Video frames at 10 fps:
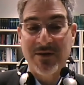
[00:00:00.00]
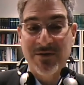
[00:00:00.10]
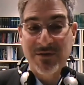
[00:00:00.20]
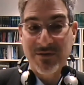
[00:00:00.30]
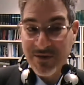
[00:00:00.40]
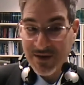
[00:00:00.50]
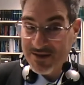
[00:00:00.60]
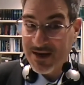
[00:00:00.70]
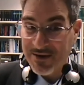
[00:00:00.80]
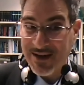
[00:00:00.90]

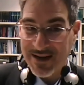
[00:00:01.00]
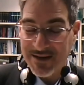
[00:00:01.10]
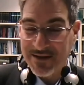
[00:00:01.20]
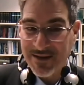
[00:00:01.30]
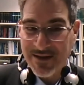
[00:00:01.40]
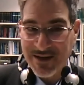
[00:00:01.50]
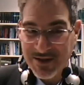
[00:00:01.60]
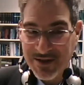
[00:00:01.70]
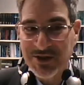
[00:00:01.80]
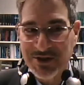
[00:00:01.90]
interrogate the
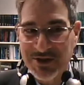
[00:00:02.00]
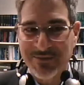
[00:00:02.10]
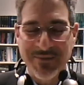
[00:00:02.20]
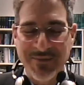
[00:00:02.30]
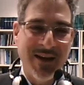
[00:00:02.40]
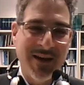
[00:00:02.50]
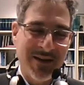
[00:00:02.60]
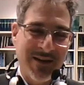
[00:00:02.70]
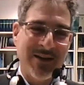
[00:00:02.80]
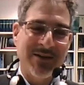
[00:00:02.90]
assertion
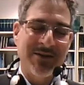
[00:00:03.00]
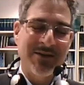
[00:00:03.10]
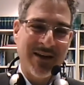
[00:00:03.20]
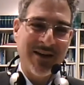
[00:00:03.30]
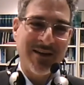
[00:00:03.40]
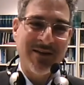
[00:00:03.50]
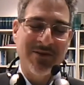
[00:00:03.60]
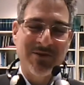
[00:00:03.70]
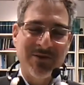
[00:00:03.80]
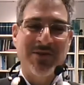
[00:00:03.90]
that
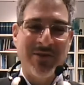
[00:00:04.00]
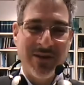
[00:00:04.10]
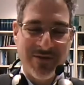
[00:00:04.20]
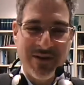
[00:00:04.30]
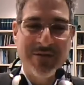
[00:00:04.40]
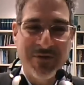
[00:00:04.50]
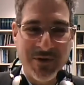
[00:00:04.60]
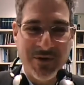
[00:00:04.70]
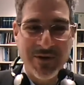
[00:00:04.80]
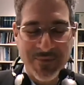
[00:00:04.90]

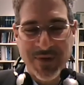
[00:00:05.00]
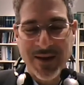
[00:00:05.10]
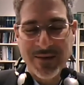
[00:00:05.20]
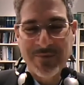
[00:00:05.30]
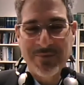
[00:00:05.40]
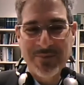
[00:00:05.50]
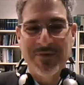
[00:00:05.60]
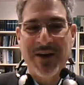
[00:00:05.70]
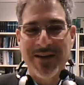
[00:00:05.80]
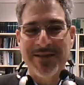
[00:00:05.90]
2334
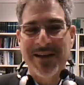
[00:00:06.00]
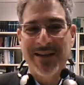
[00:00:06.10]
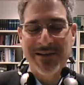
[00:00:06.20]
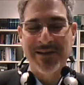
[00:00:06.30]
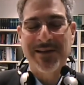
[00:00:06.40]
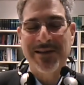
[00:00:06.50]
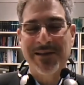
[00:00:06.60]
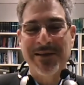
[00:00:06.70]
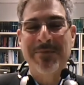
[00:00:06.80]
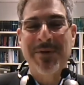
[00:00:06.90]
provides a
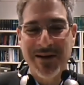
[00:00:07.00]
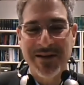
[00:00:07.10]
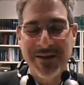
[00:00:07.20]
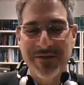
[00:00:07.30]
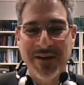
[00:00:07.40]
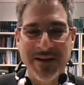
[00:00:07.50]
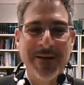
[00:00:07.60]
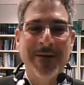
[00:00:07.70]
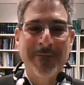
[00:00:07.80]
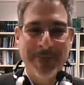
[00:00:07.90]
legally binding finding.